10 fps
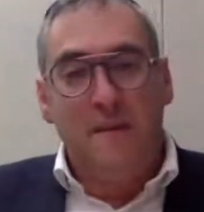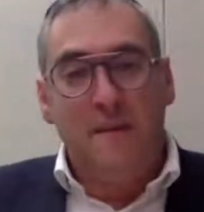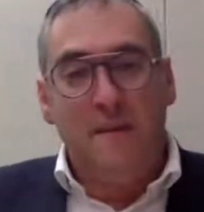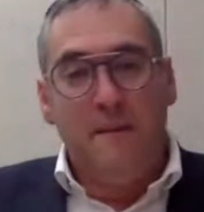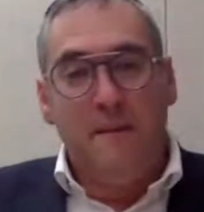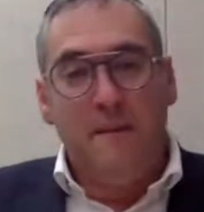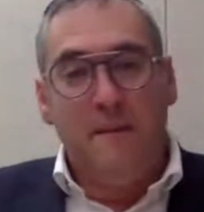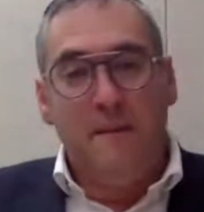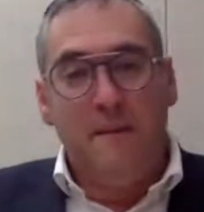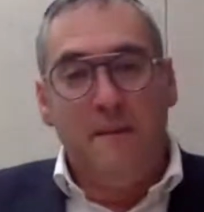But
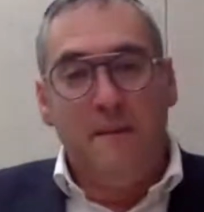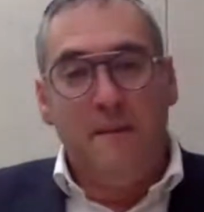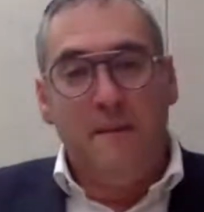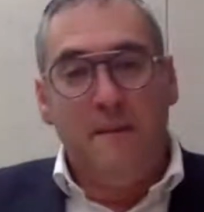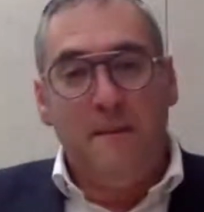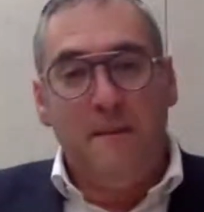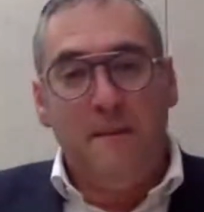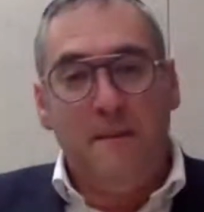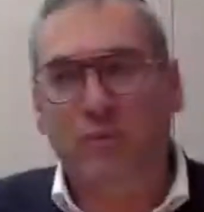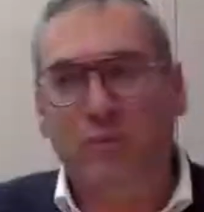sometimes
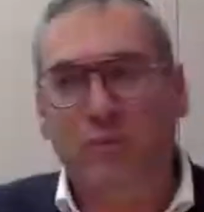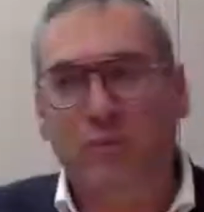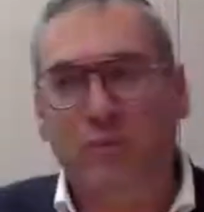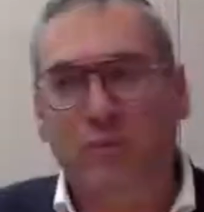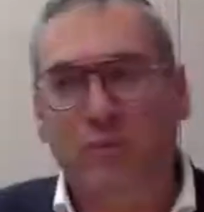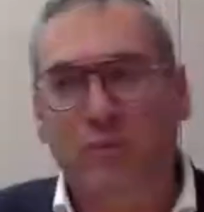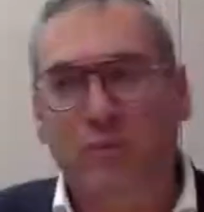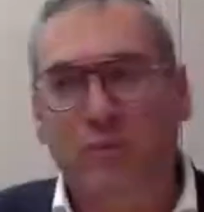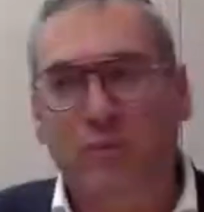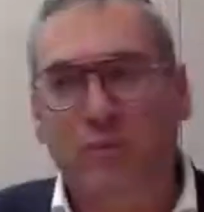a person could
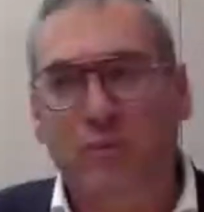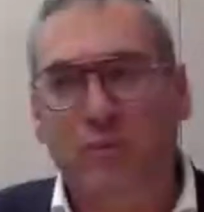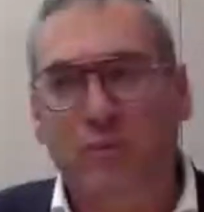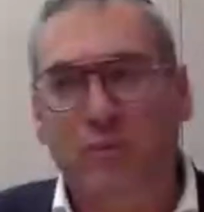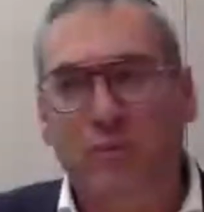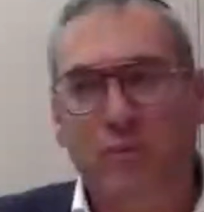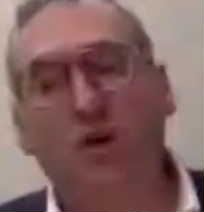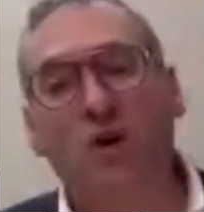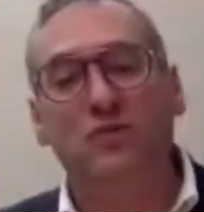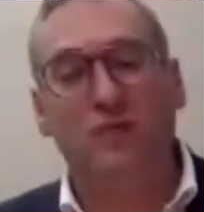do something that is
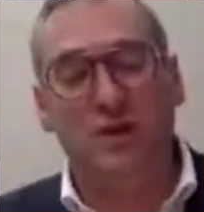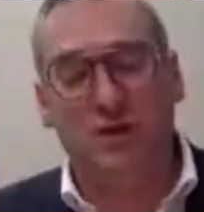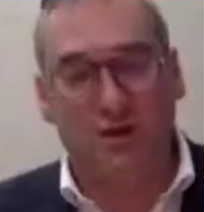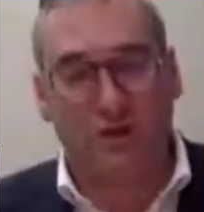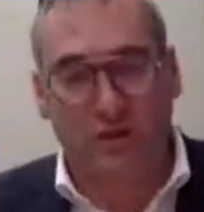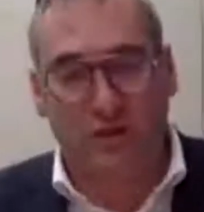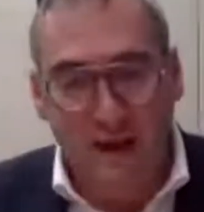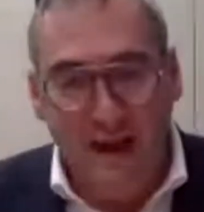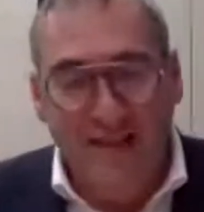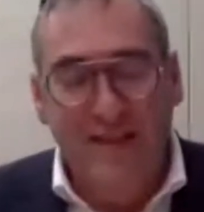so
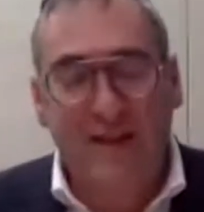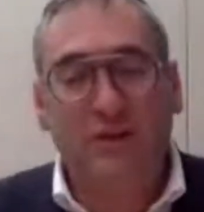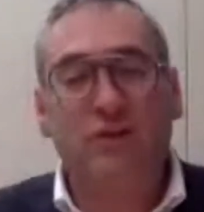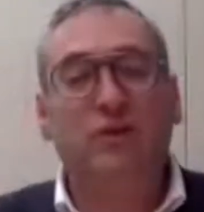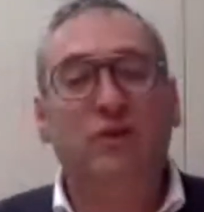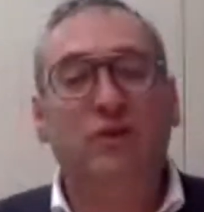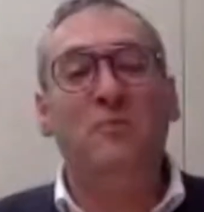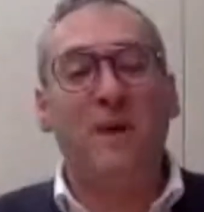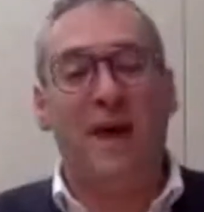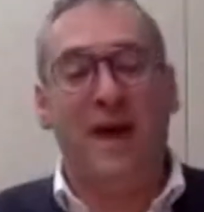egregious, that is
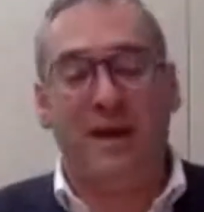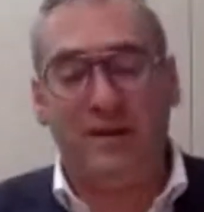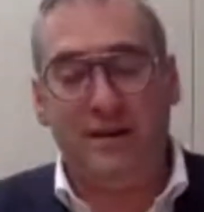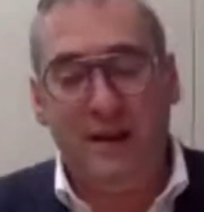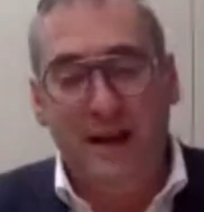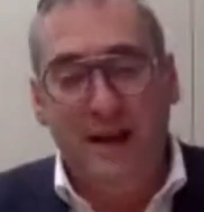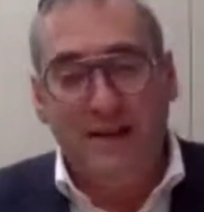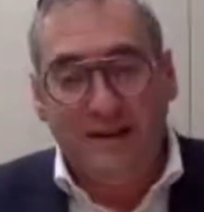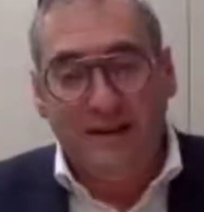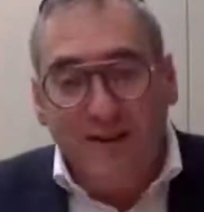so bad,
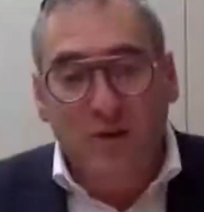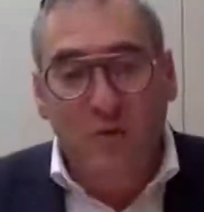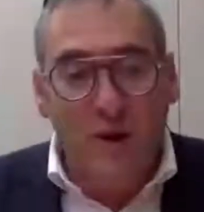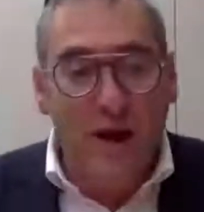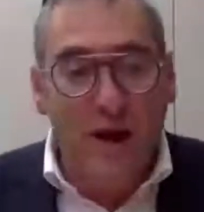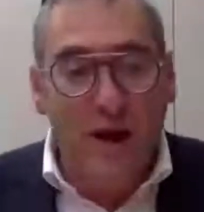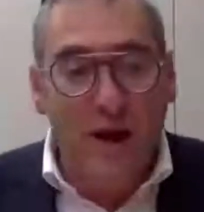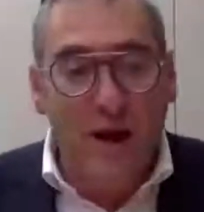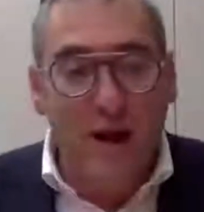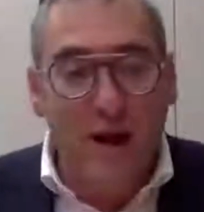says the
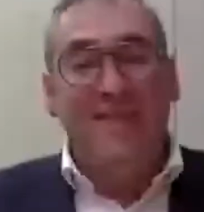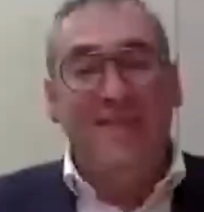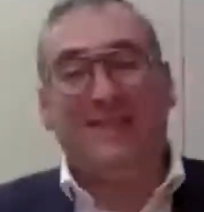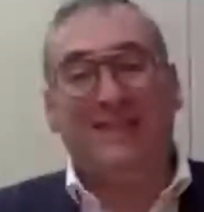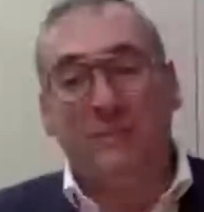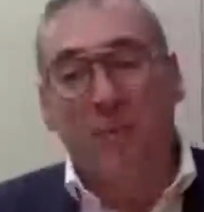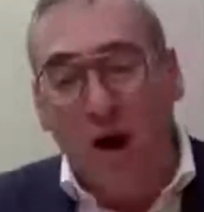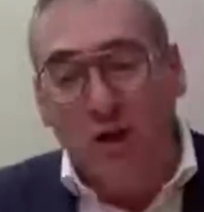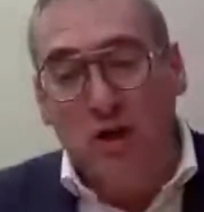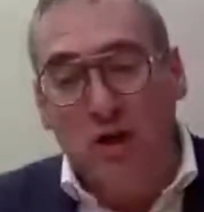Rambam, that the
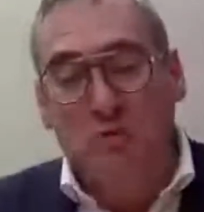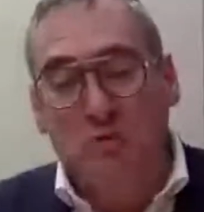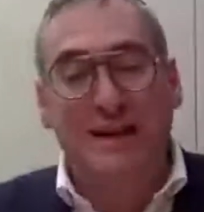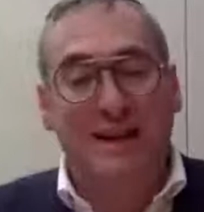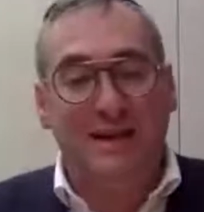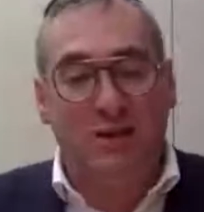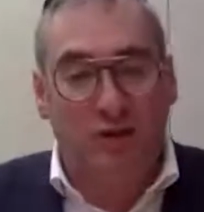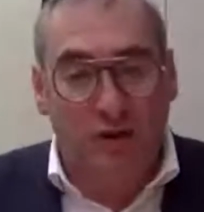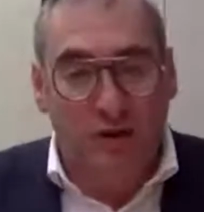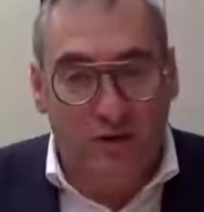punishment that they
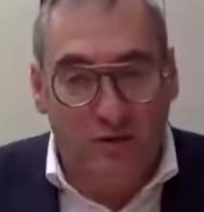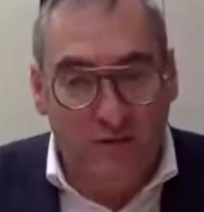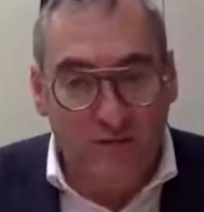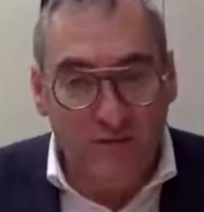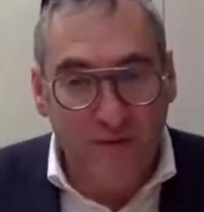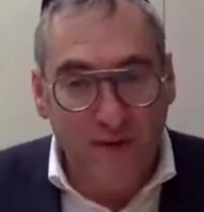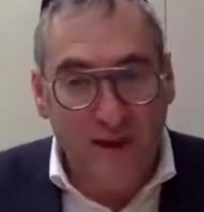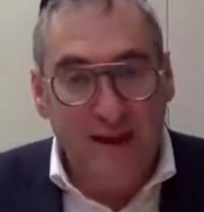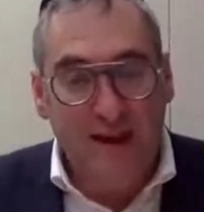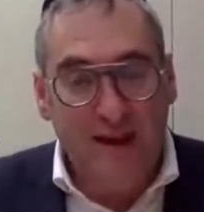deserve
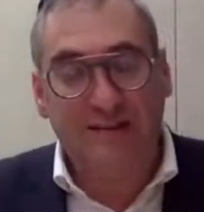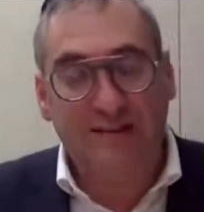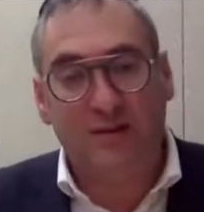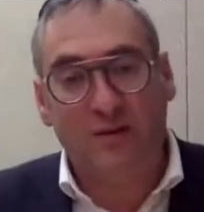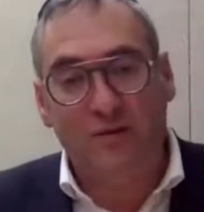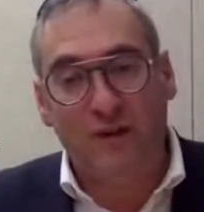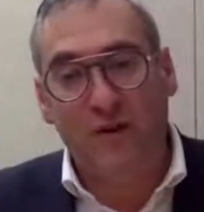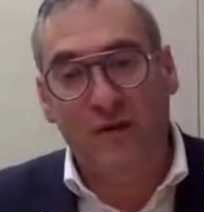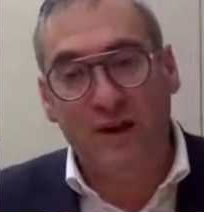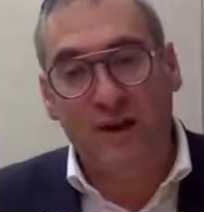is that their
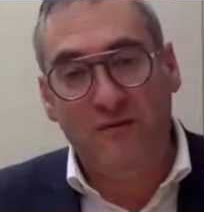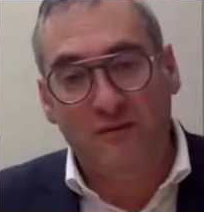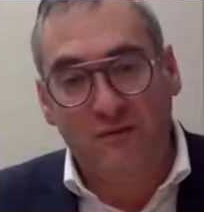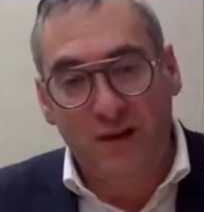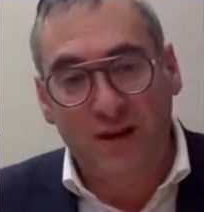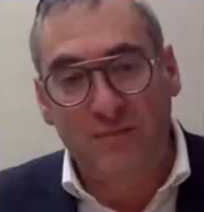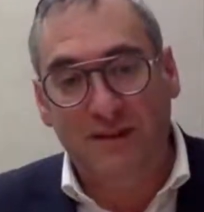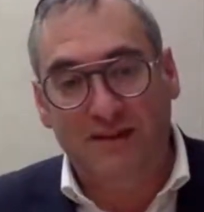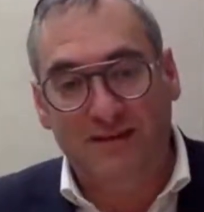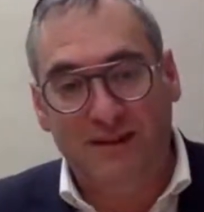very freedom
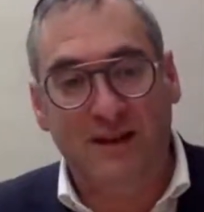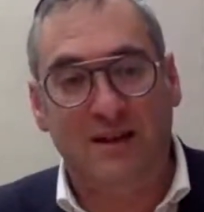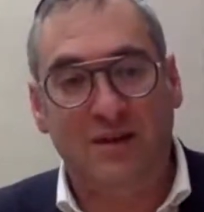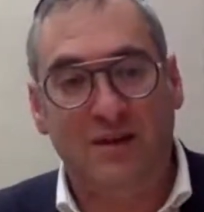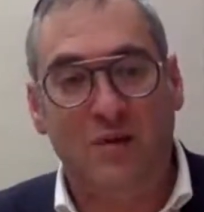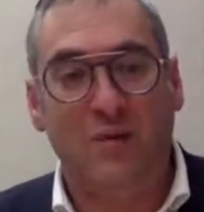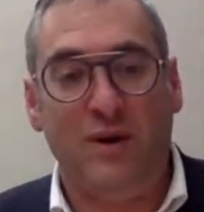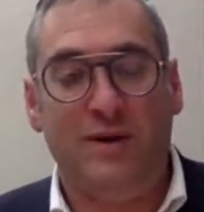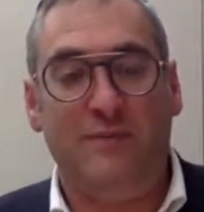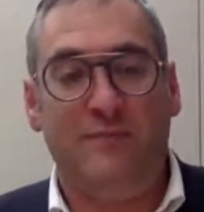gets taken away.